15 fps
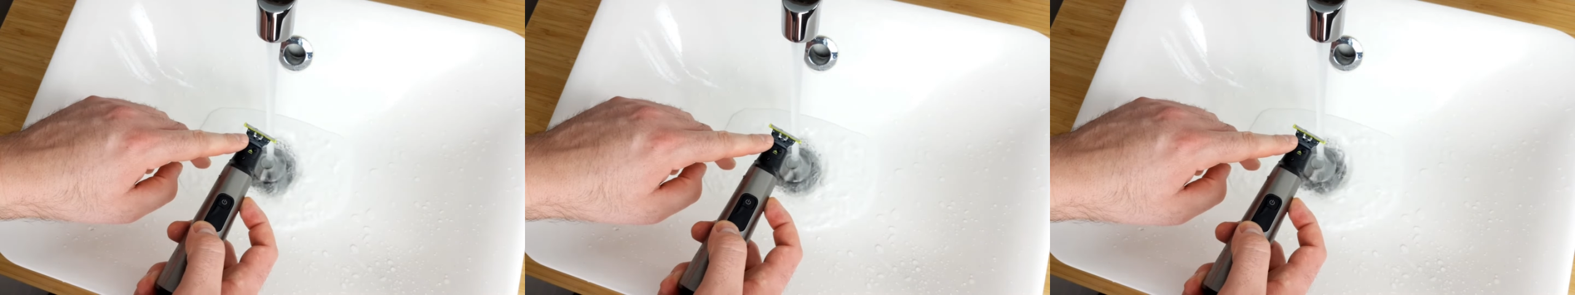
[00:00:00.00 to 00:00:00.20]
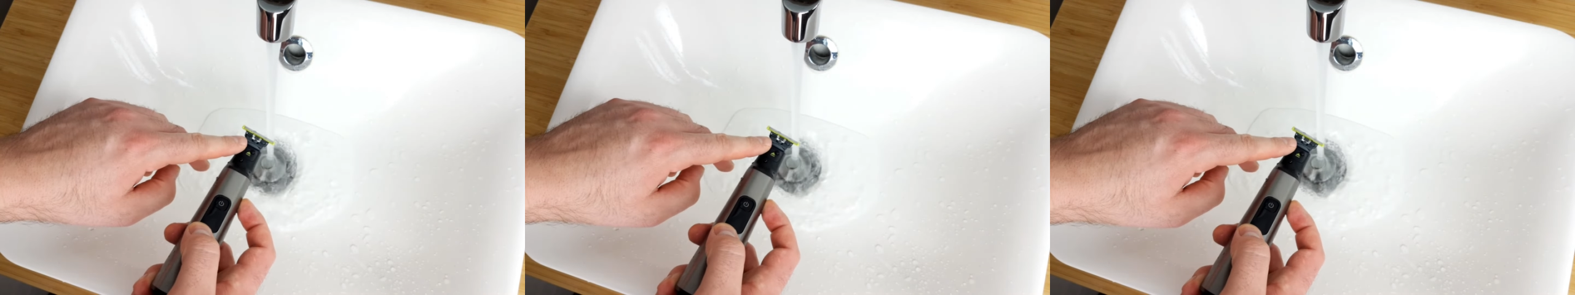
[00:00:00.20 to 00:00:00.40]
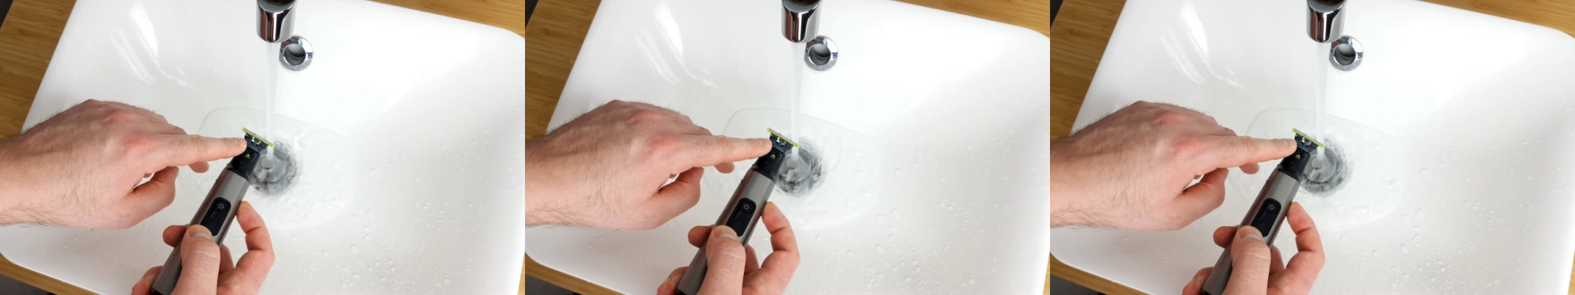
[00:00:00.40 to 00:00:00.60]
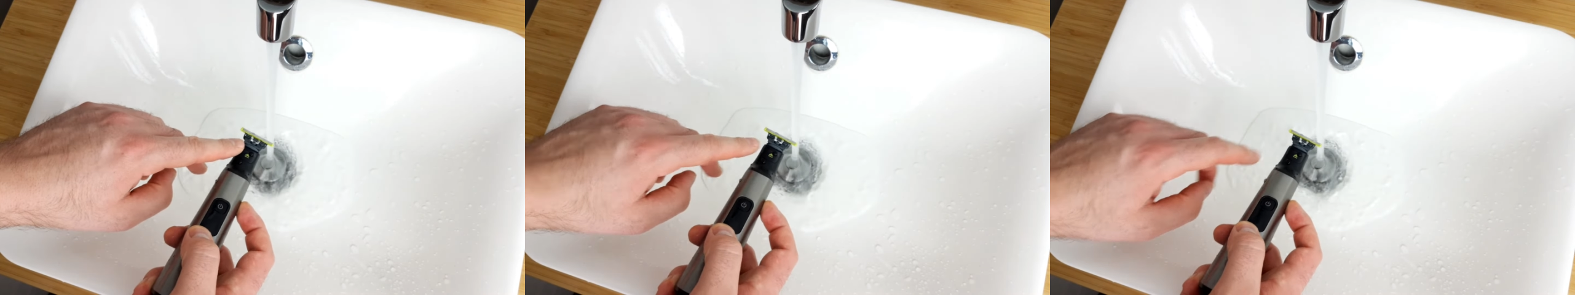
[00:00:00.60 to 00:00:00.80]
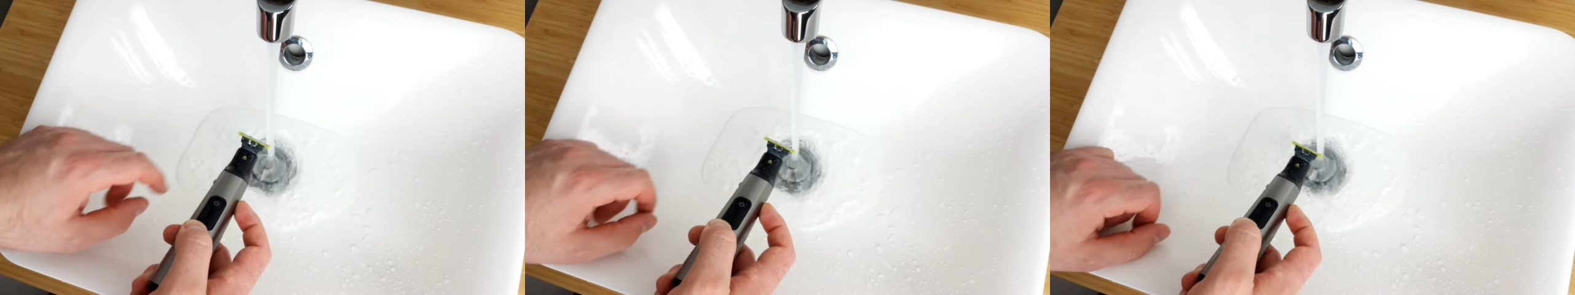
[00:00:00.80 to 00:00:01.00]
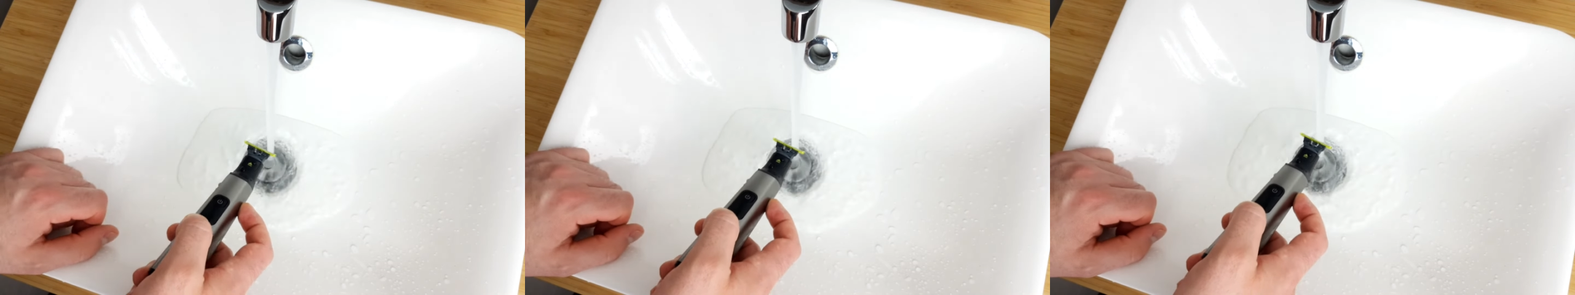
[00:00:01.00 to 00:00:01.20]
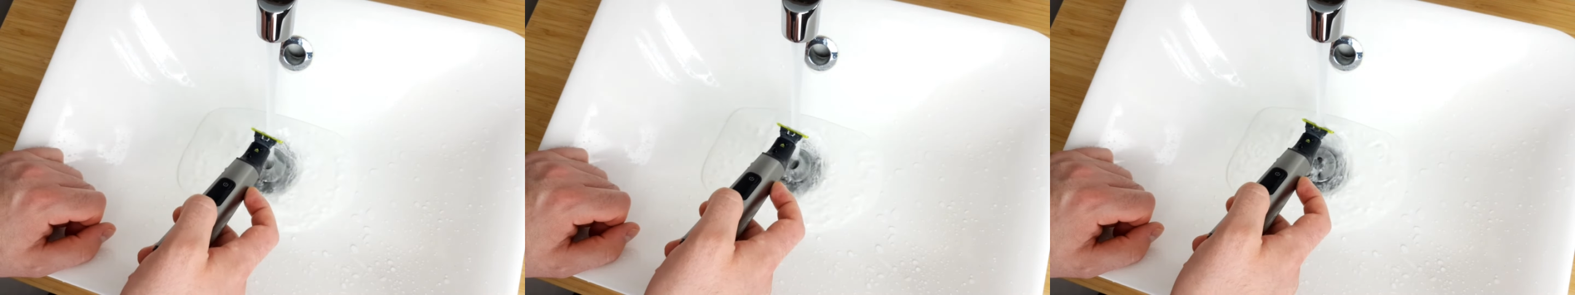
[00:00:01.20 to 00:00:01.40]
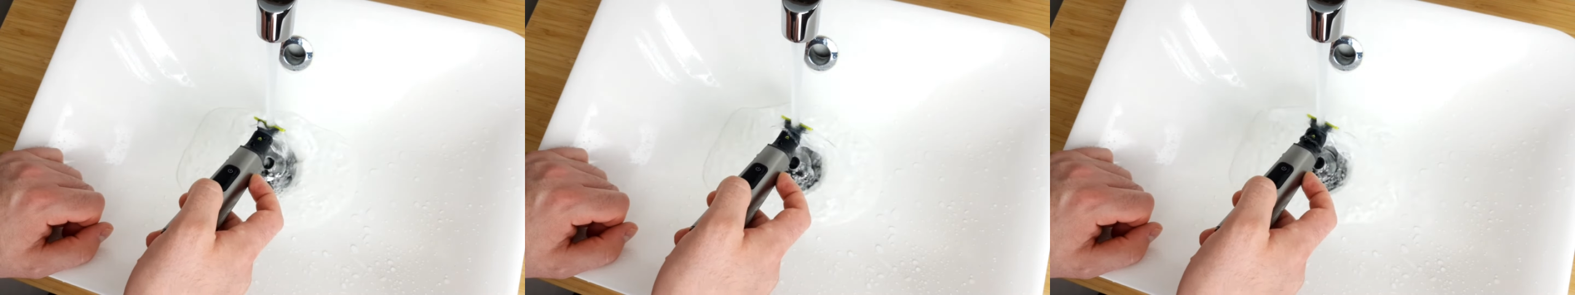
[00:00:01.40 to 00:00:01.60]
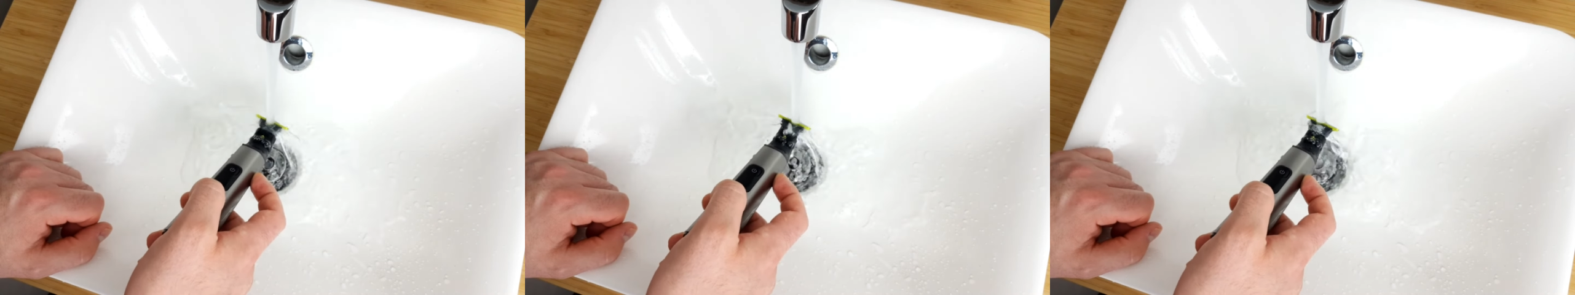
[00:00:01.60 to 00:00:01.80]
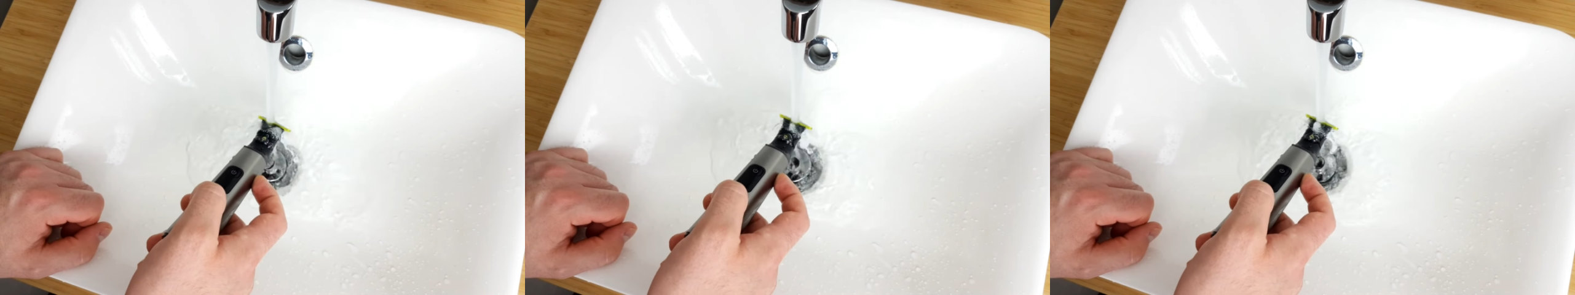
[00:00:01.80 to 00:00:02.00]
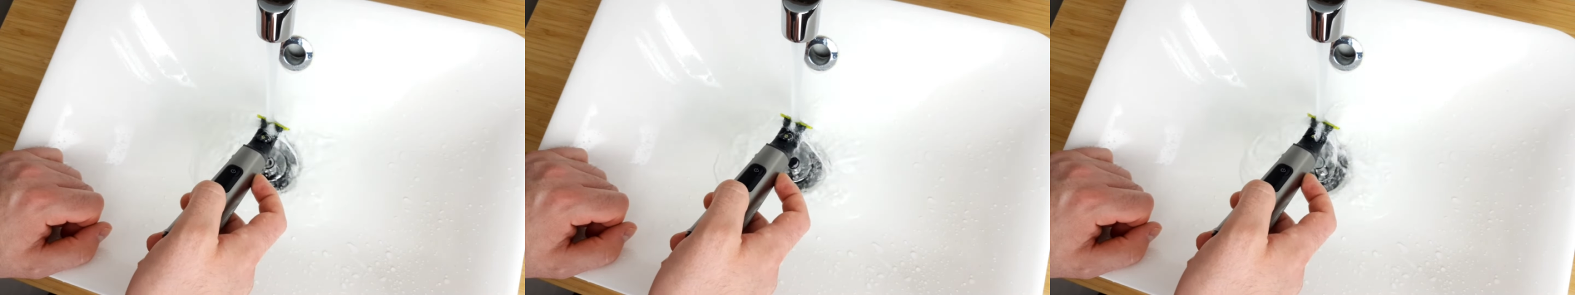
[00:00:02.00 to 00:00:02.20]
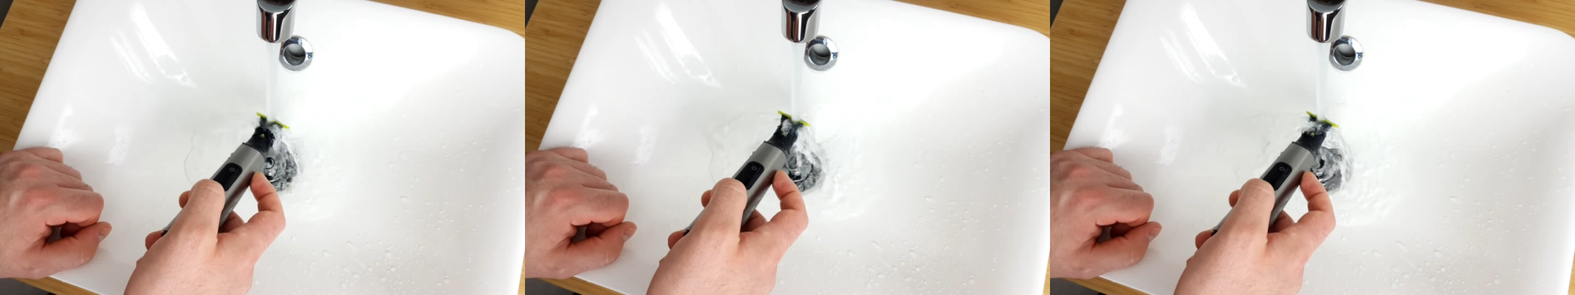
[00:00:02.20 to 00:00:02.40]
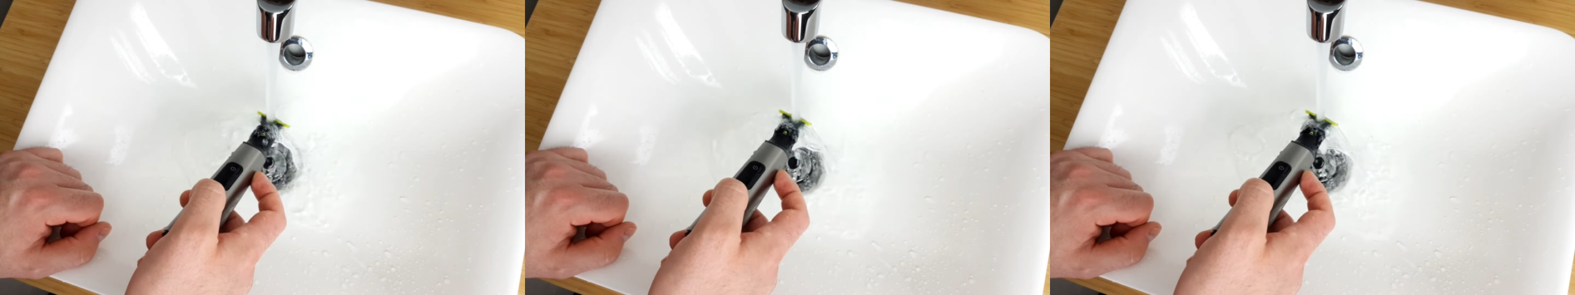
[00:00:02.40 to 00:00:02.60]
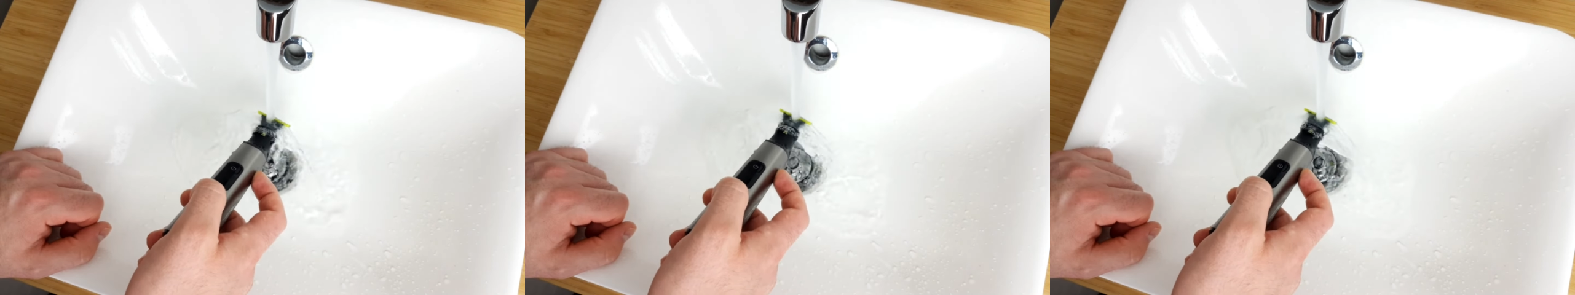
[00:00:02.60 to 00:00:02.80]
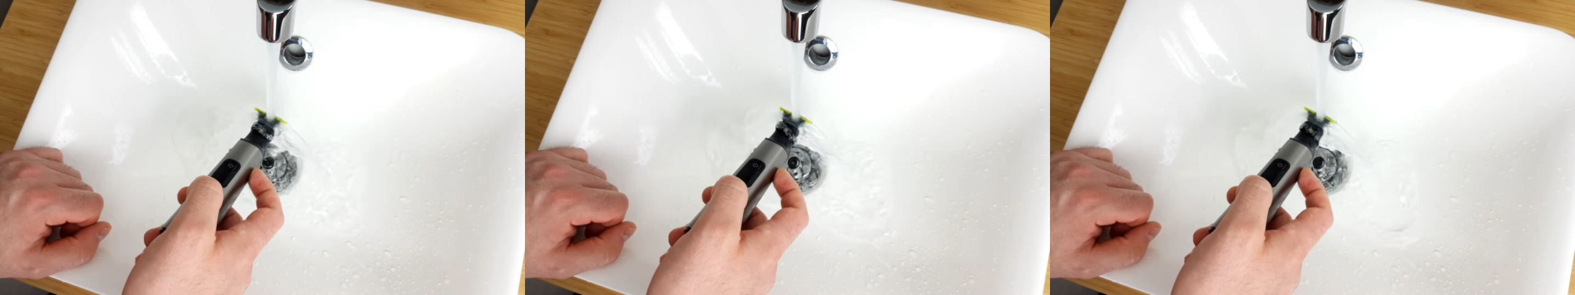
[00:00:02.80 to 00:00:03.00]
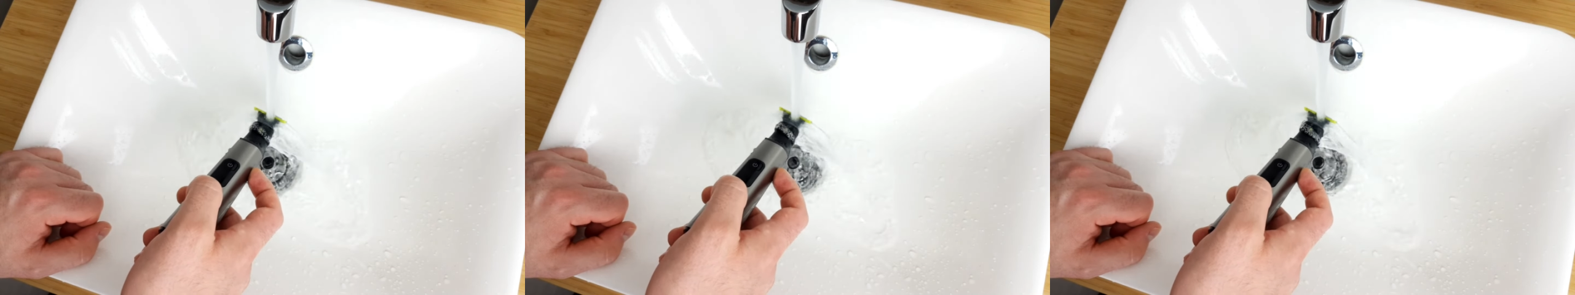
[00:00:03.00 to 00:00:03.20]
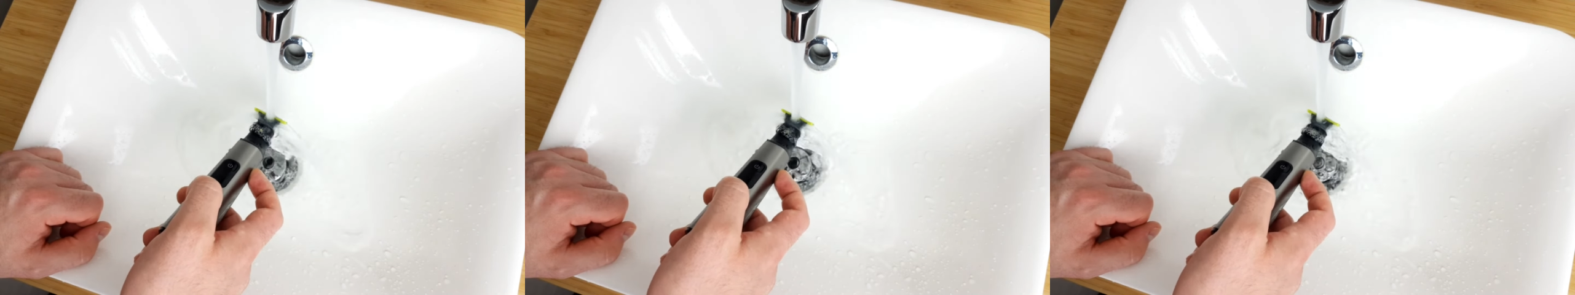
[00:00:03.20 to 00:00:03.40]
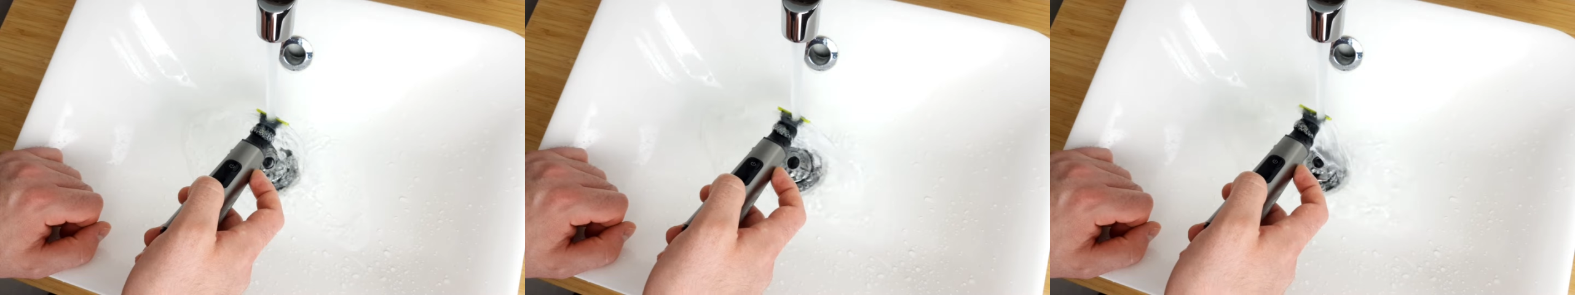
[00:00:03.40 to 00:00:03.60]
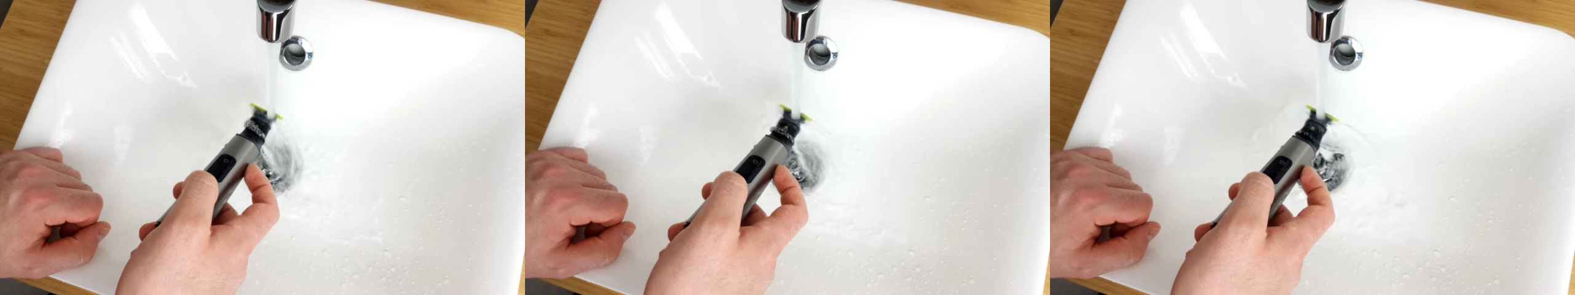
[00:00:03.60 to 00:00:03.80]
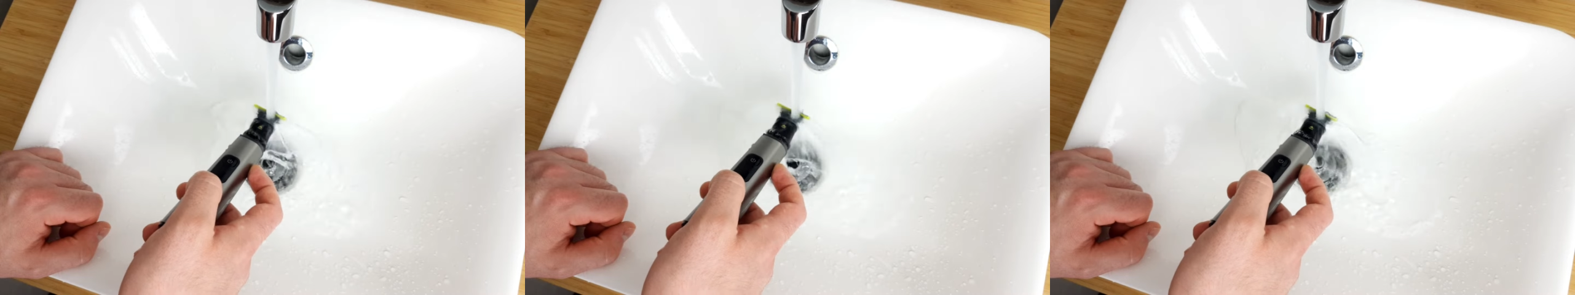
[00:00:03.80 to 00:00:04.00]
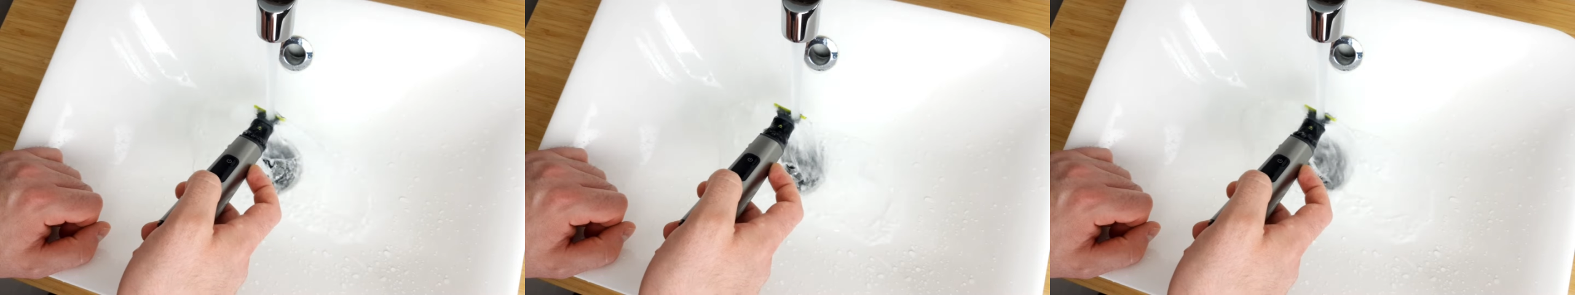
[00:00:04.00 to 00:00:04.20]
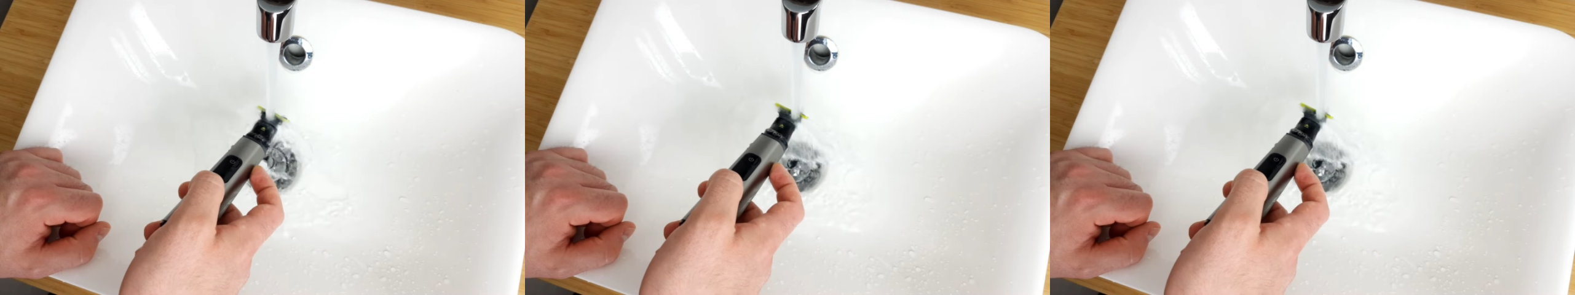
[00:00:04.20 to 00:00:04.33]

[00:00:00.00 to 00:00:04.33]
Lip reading: [unreadable: no face in view]